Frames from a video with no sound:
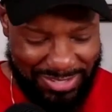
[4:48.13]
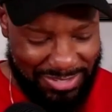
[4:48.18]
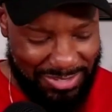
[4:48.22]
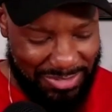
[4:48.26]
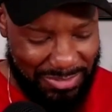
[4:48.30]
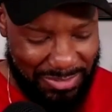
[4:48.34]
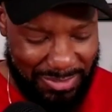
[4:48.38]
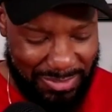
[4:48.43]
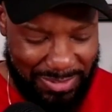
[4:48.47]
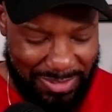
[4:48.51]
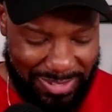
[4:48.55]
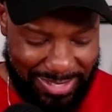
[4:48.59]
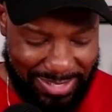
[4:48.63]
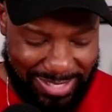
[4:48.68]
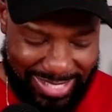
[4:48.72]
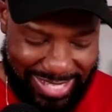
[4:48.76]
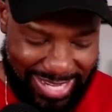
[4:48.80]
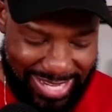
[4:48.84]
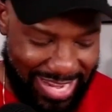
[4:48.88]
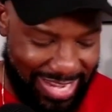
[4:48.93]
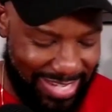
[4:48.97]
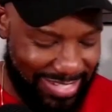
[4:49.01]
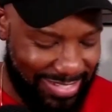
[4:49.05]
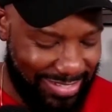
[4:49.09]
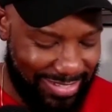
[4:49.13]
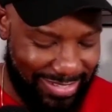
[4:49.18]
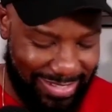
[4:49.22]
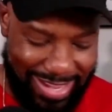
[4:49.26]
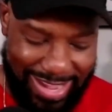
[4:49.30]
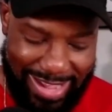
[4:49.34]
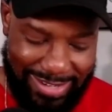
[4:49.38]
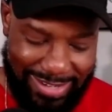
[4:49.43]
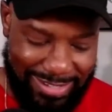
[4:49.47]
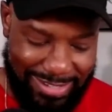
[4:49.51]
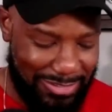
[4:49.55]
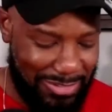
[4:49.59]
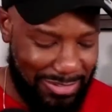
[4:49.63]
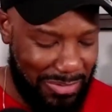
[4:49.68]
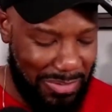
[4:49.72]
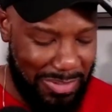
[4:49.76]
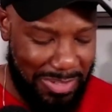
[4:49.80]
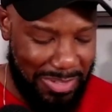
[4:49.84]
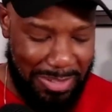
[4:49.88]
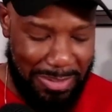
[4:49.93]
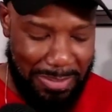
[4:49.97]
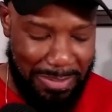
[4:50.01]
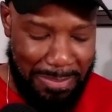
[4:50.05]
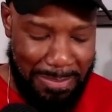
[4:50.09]
sure. Dad's got to show
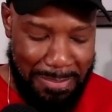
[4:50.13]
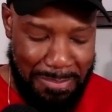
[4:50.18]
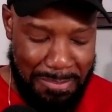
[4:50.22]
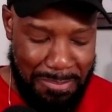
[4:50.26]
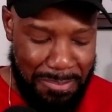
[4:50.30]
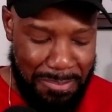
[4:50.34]
up.